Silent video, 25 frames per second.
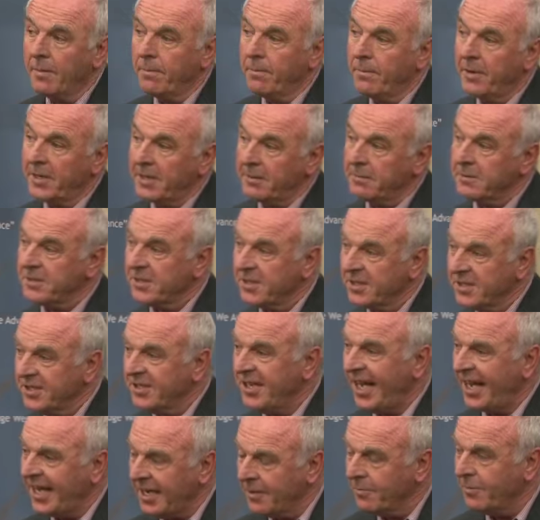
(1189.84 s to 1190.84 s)
But it was the
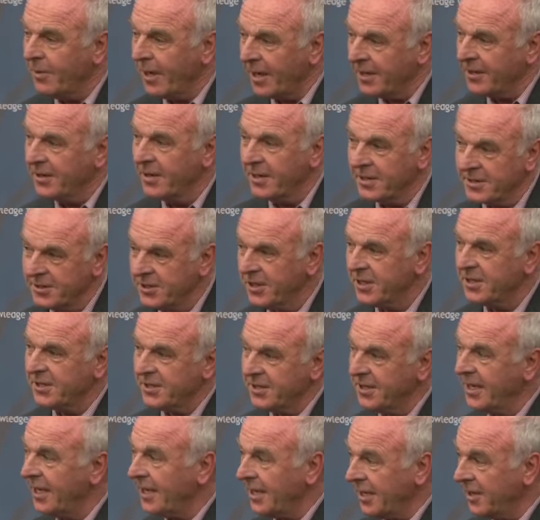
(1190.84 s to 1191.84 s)
second one that just
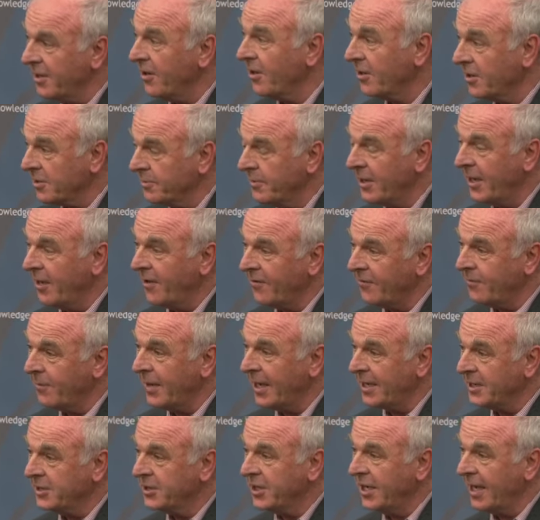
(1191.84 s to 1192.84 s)
nearly knocked me off
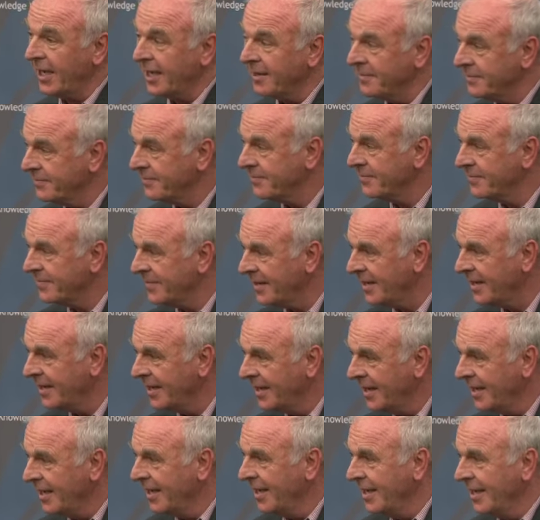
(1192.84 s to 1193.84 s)
my chair,
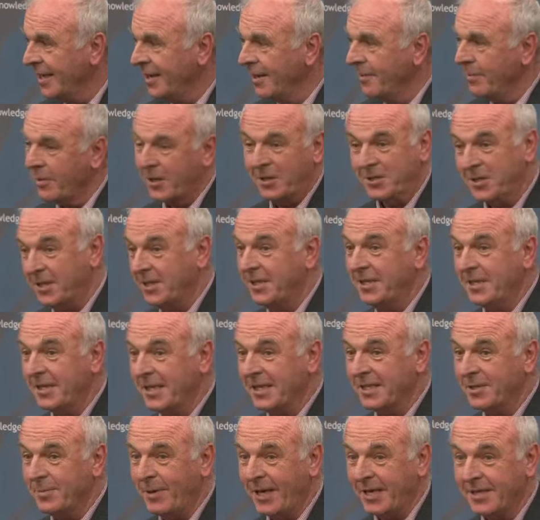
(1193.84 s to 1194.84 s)
because I didn't
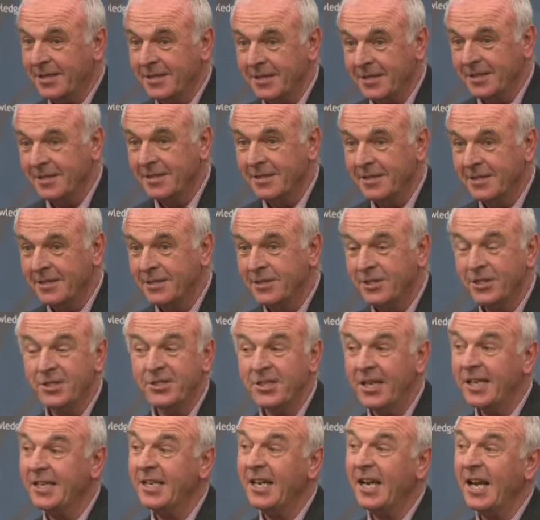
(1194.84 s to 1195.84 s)
expect it. She
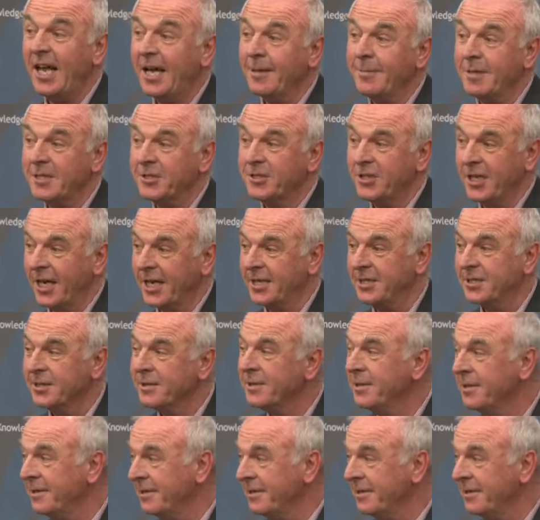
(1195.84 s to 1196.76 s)
said climate change.